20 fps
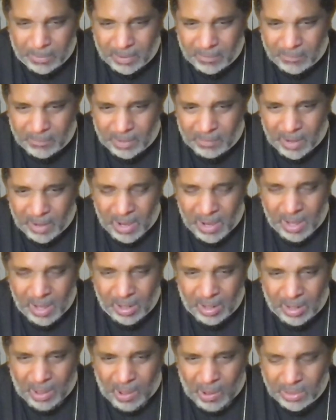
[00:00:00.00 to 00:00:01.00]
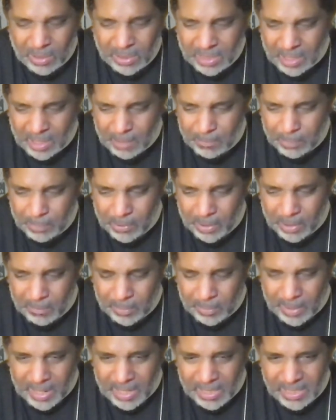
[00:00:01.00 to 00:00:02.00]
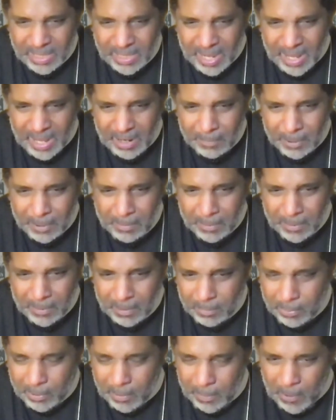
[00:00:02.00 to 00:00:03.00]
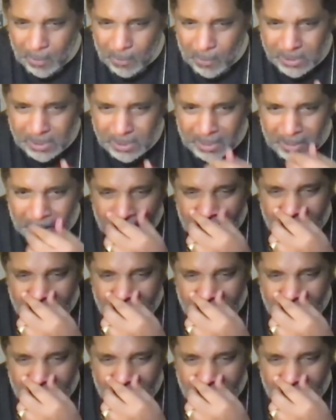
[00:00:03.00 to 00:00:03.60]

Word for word: If the laws that get put in place now that people are proposing,